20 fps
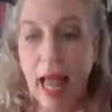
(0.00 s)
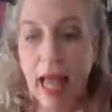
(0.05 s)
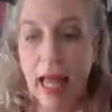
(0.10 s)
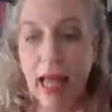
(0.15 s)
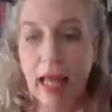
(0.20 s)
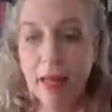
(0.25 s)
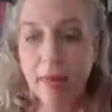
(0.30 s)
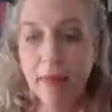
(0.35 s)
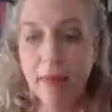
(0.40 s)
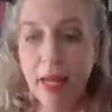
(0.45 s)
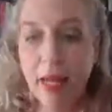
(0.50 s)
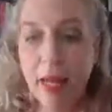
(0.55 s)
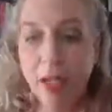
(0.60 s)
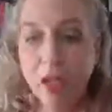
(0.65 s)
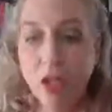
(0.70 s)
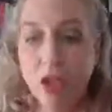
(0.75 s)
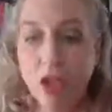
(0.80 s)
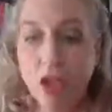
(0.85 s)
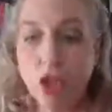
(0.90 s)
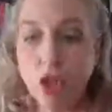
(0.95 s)

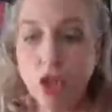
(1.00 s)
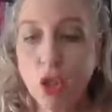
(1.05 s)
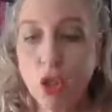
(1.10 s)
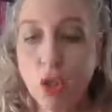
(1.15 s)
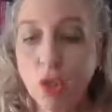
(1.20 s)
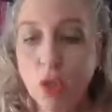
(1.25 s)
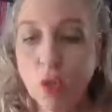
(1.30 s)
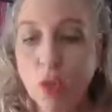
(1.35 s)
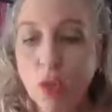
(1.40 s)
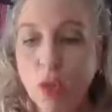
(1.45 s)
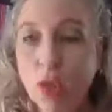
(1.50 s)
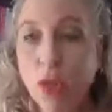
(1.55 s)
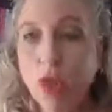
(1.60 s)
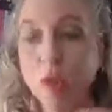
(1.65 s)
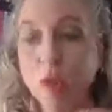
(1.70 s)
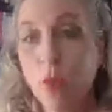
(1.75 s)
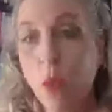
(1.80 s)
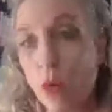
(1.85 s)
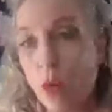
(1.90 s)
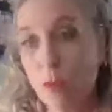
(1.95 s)
So choose what
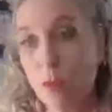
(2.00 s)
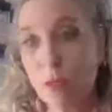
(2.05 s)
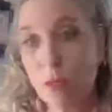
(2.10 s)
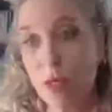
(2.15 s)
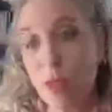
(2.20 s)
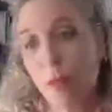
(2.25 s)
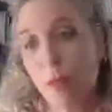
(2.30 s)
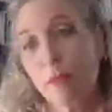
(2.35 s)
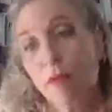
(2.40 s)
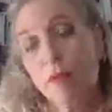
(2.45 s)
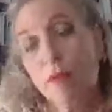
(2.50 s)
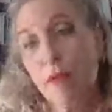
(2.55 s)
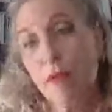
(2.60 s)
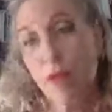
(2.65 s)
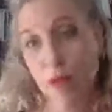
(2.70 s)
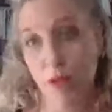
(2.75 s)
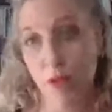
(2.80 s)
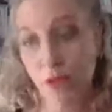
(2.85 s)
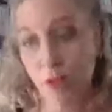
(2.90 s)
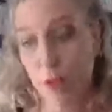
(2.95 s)
you want to put up
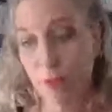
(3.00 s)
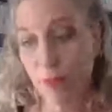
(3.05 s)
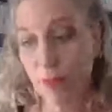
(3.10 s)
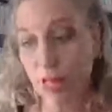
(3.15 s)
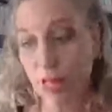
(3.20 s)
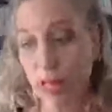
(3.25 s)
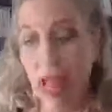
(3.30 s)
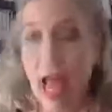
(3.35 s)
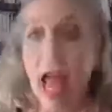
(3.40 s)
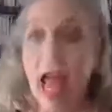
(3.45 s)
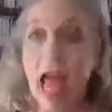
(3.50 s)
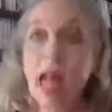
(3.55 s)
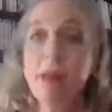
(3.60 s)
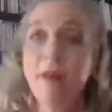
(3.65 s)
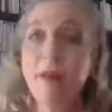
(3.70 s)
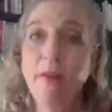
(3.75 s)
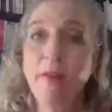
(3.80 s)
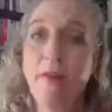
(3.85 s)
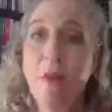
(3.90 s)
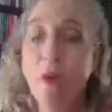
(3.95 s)
first.
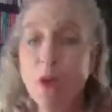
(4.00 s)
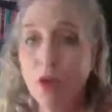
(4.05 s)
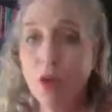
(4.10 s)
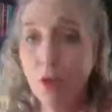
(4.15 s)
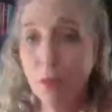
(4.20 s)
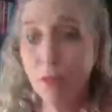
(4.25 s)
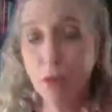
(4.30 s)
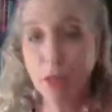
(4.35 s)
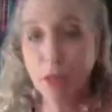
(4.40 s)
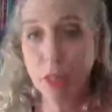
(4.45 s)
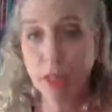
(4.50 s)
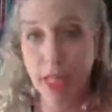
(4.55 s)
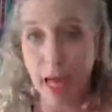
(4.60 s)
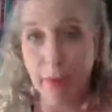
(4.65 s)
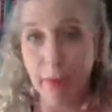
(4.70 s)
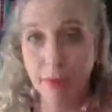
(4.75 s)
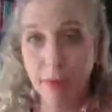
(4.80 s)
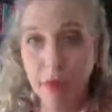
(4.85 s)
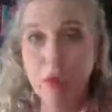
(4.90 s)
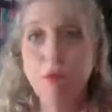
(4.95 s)
And before you put it
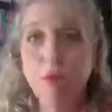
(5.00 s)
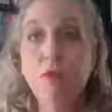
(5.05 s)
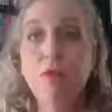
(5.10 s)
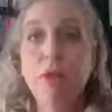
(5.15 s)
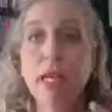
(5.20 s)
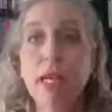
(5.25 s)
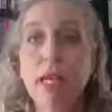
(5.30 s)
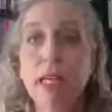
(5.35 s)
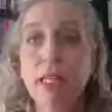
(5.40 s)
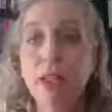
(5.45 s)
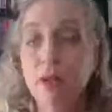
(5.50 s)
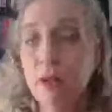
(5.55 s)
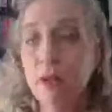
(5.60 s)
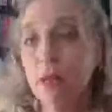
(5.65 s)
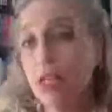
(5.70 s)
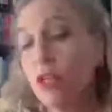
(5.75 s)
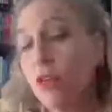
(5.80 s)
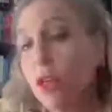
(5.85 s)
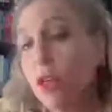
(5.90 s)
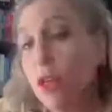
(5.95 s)
up, you really do
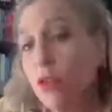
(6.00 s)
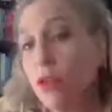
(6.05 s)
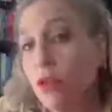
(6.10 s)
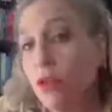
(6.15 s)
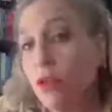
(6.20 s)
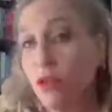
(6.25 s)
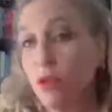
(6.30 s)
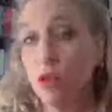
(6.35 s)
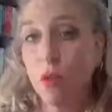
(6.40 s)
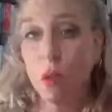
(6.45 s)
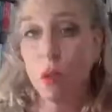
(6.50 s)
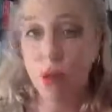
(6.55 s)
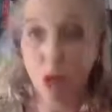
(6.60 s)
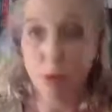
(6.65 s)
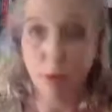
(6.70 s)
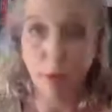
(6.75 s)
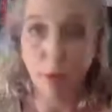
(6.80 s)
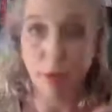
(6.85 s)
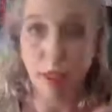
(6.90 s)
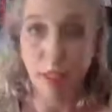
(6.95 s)
need to introduce what
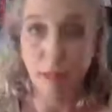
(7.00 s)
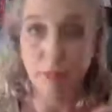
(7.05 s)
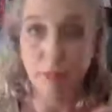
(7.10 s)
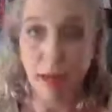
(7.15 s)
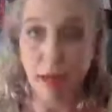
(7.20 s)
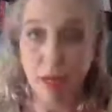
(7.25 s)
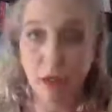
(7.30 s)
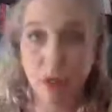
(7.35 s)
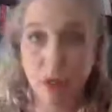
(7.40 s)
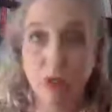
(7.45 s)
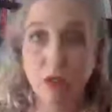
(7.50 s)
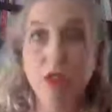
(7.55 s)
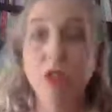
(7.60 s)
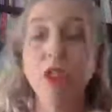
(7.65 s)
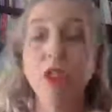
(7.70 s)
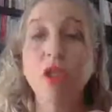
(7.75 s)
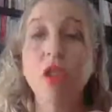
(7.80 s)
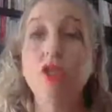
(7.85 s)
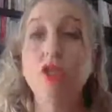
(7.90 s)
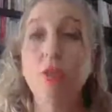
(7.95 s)
your book's about. Don't
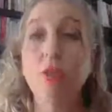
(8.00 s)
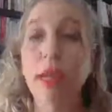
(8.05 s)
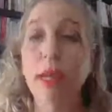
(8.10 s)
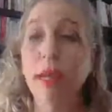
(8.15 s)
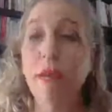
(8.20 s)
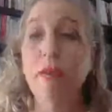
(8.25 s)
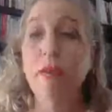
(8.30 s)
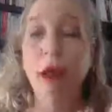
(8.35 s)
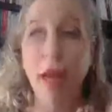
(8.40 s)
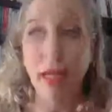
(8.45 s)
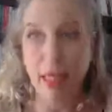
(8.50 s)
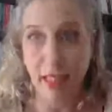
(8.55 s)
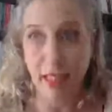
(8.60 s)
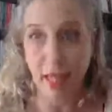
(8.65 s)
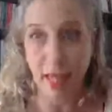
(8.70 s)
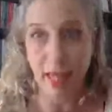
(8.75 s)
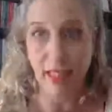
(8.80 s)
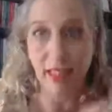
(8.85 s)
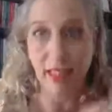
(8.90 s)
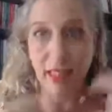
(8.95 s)
assume any
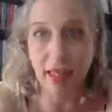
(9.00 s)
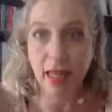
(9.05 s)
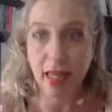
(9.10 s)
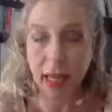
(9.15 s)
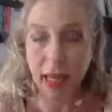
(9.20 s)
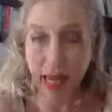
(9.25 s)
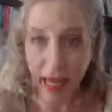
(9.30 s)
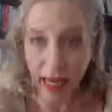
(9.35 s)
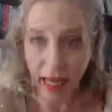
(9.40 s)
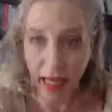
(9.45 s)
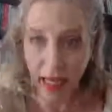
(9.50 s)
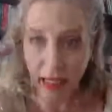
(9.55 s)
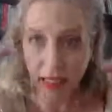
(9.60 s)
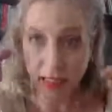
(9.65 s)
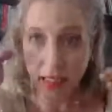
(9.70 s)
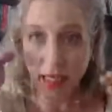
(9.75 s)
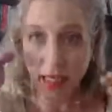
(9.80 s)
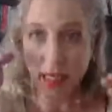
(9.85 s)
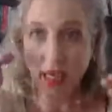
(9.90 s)
writer has in their head